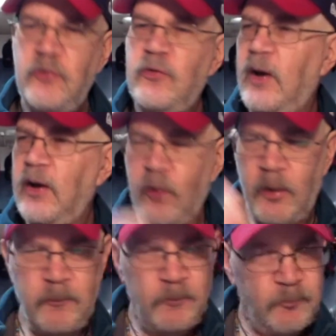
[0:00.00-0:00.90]
So I go
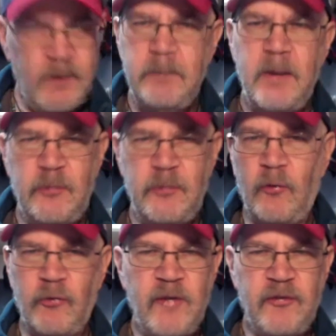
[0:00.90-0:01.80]
to
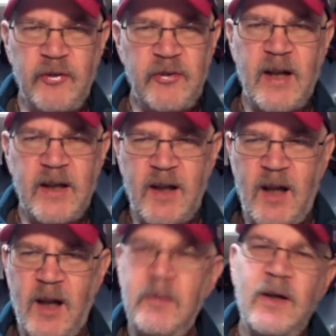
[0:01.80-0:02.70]

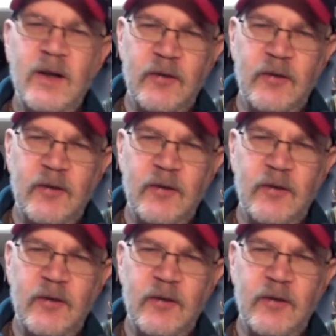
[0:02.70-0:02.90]
baseballreference.com